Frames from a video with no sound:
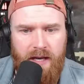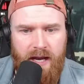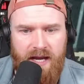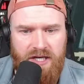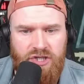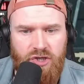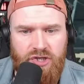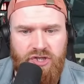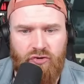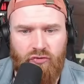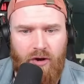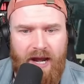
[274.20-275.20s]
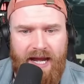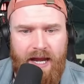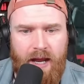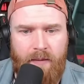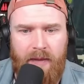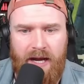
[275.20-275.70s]
It's just great
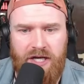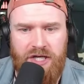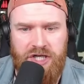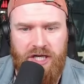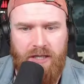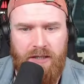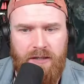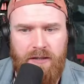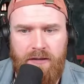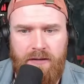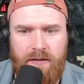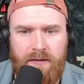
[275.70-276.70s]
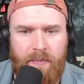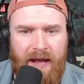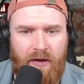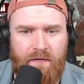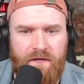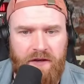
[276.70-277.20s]
at managing the
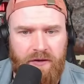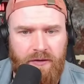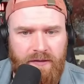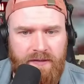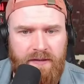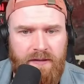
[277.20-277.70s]
battlefield.